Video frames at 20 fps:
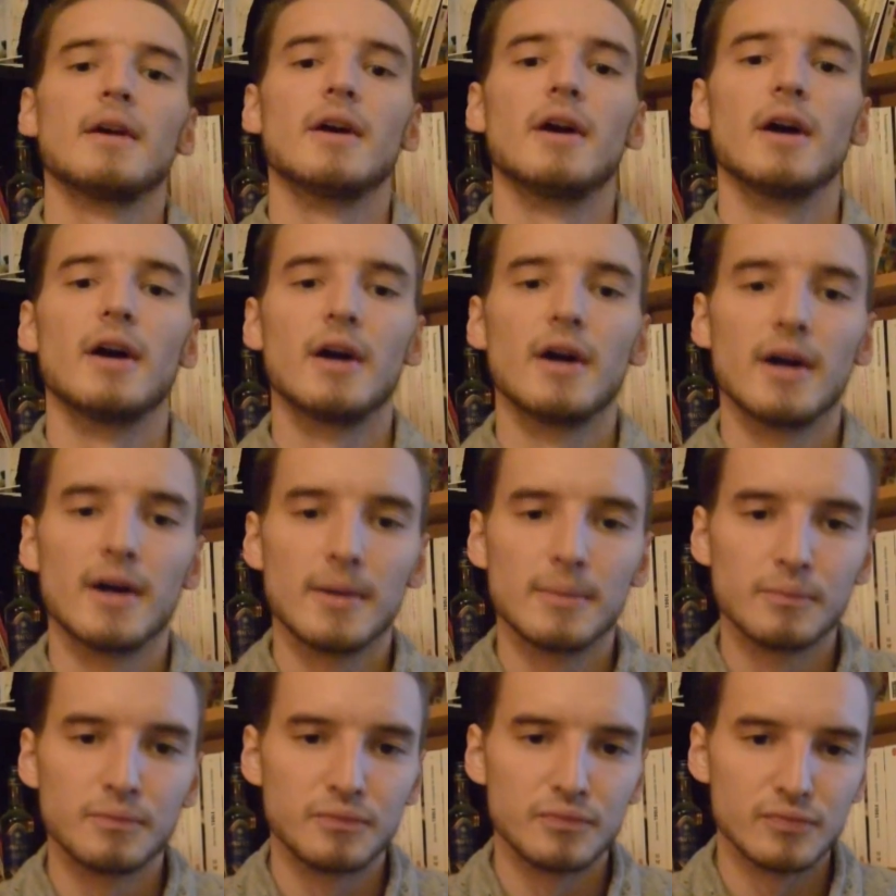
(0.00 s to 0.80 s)

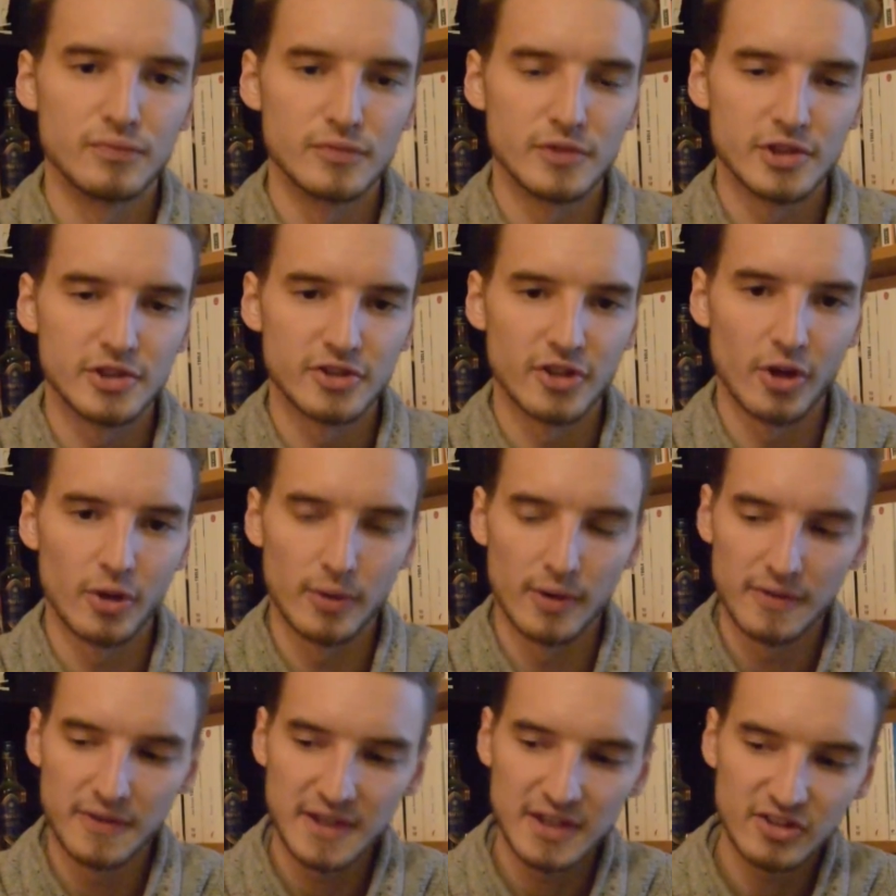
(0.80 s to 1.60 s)
So
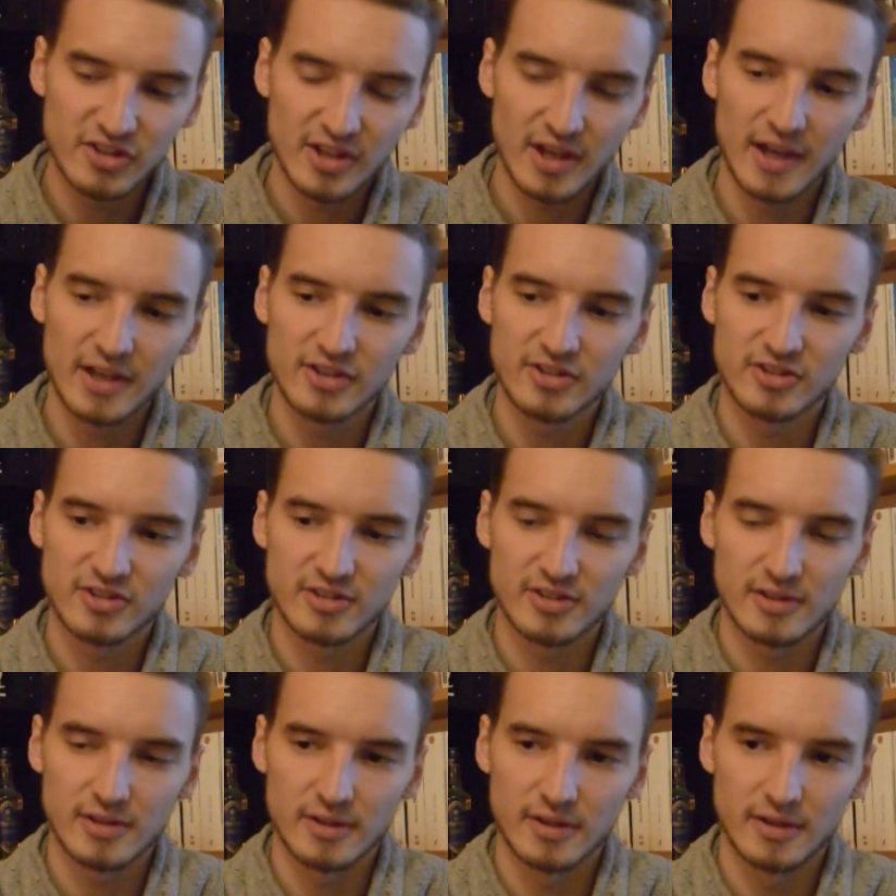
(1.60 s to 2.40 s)
in these
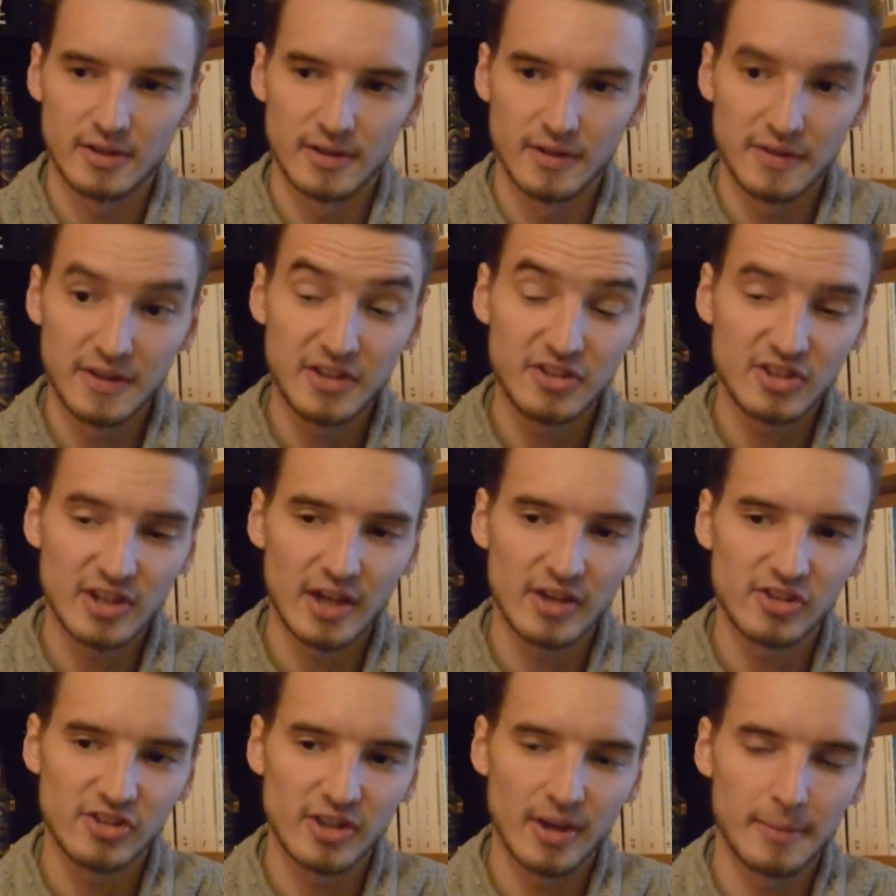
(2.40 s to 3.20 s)

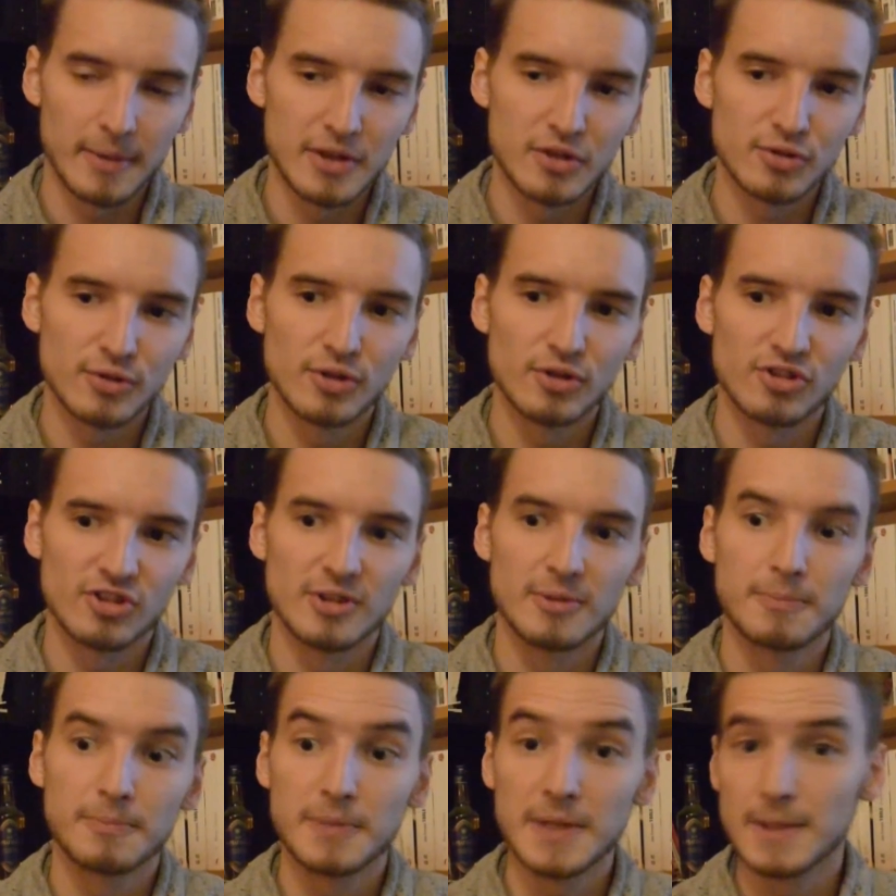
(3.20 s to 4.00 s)
cases, I'm
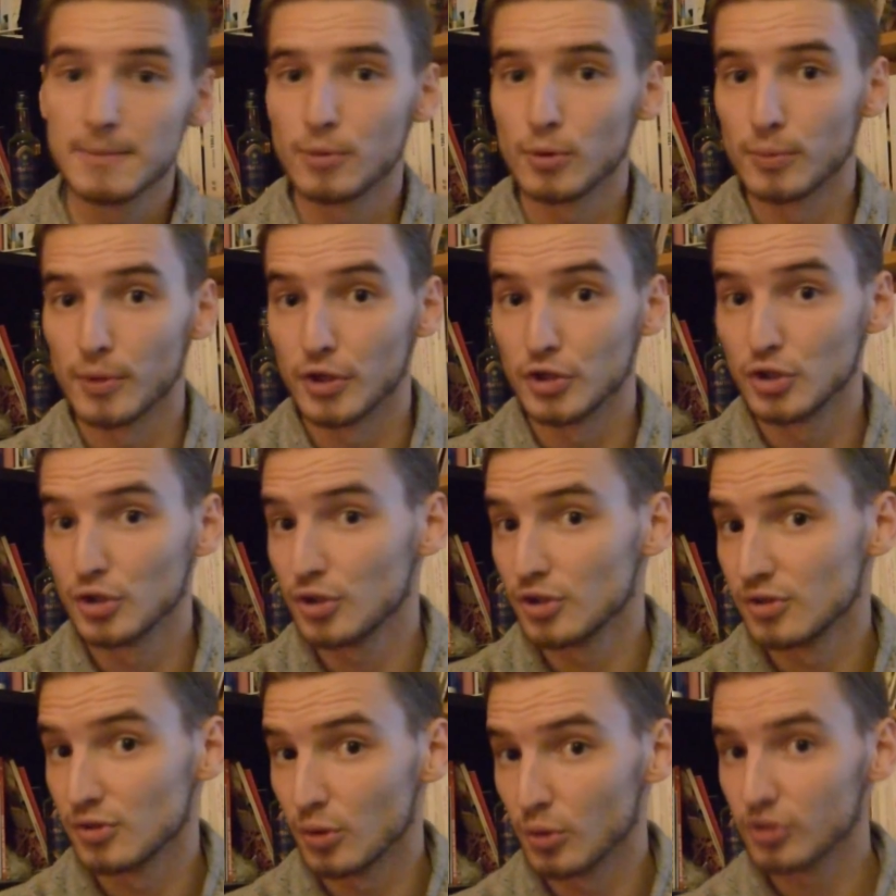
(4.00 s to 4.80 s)
introducing people, but you
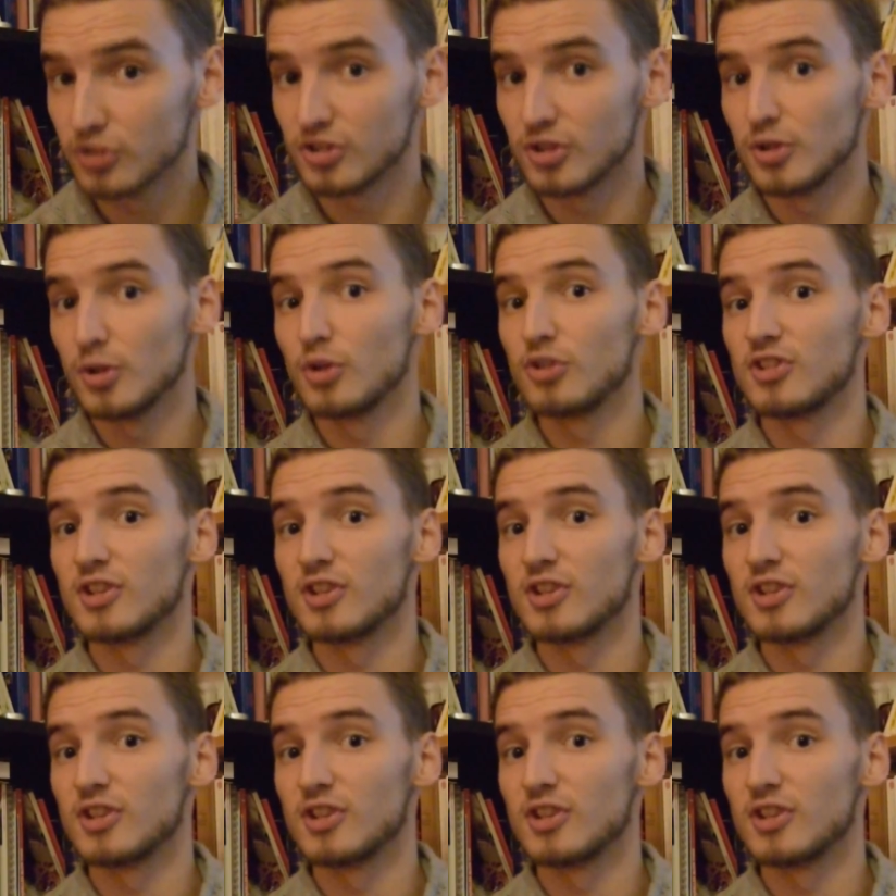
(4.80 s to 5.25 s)
can also use